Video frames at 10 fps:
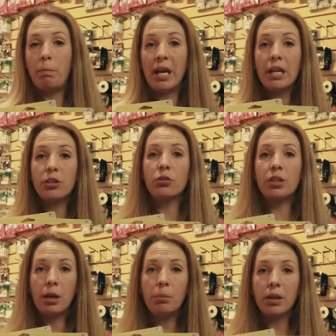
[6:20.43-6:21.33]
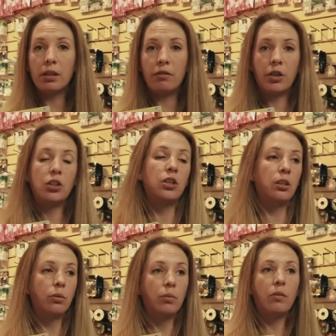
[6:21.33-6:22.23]
Pinks are typically fished
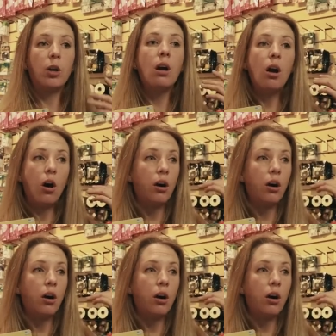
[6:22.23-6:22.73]
in the river